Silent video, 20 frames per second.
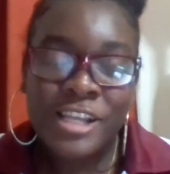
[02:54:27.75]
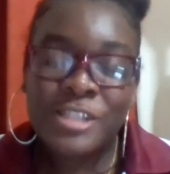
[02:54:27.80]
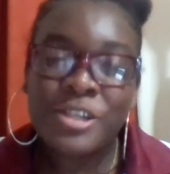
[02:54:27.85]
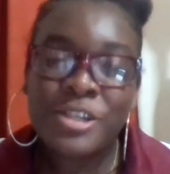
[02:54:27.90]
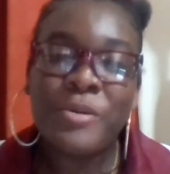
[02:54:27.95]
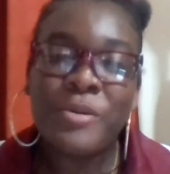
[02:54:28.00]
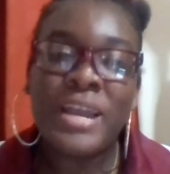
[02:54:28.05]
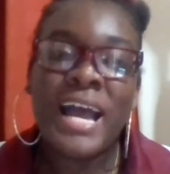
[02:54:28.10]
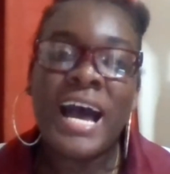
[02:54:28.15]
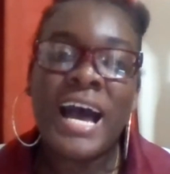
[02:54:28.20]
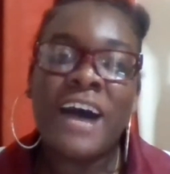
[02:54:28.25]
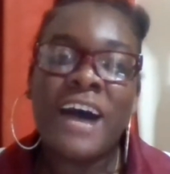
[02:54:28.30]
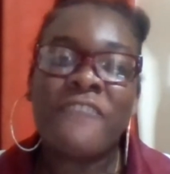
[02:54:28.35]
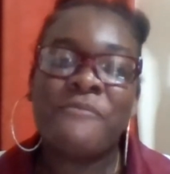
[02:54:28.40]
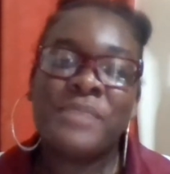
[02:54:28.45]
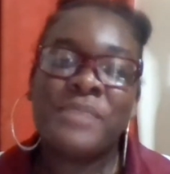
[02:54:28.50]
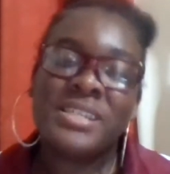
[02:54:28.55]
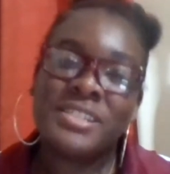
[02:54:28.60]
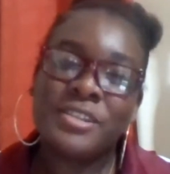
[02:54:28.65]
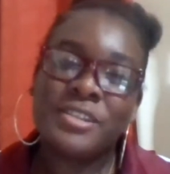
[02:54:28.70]
So we
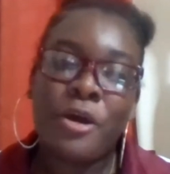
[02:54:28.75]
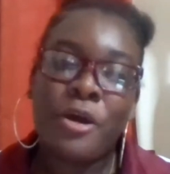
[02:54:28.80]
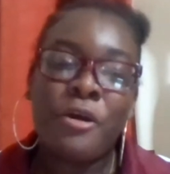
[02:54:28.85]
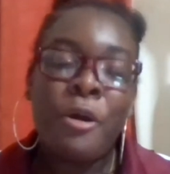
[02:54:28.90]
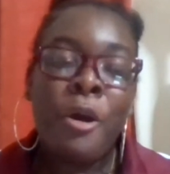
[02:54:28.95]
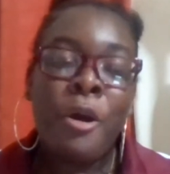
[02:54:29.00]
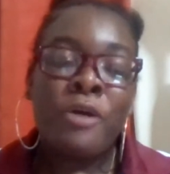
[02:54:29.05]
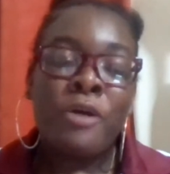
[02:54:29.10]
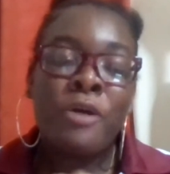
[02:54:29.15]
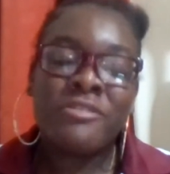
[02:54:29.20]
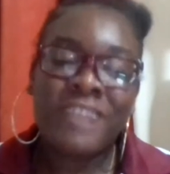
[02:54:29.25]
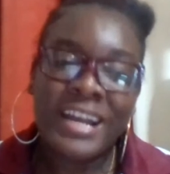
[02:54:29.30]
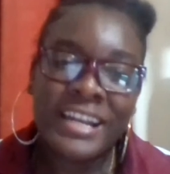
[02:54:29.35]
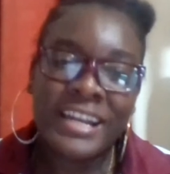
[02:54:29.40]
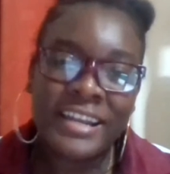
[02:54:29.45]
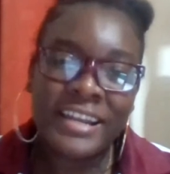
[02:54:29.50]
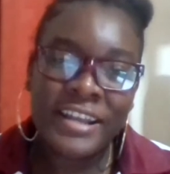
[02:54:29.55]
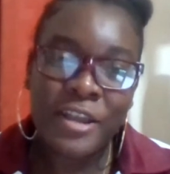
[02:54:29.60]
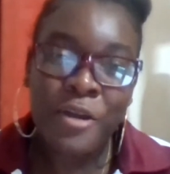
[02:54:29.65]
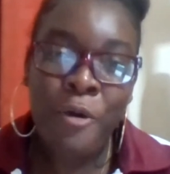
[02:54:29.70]
have Mr.
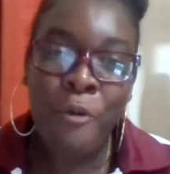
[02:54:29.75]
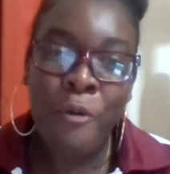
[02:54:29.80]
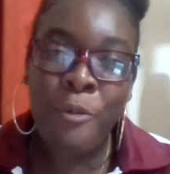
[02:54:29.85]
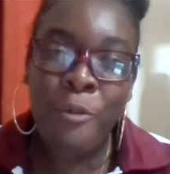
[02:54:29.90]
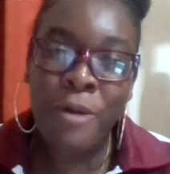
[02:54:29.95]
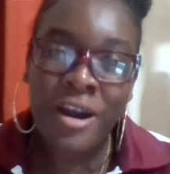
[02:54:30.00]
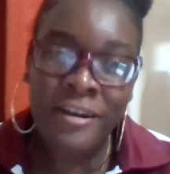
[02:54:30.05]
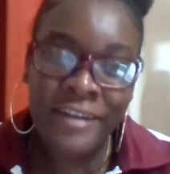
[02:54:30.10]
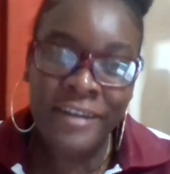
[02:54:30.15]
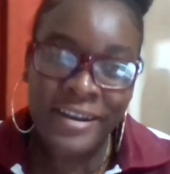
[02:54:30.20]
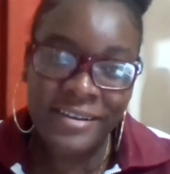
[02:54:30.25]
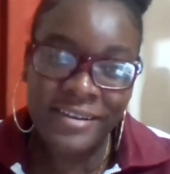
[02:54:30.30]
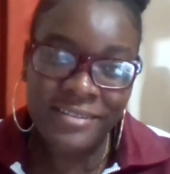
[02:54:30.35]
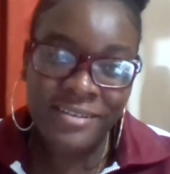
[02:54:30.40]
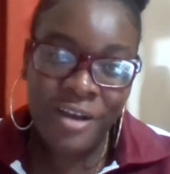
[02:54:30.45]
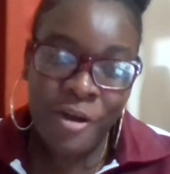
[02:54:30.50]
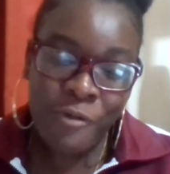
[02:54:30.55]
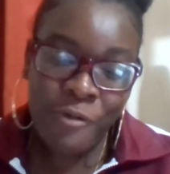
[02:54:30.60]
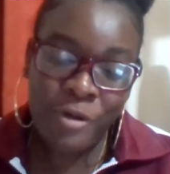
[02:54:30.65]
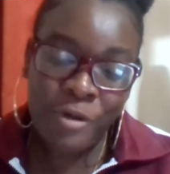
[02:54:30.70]
Randy Warren,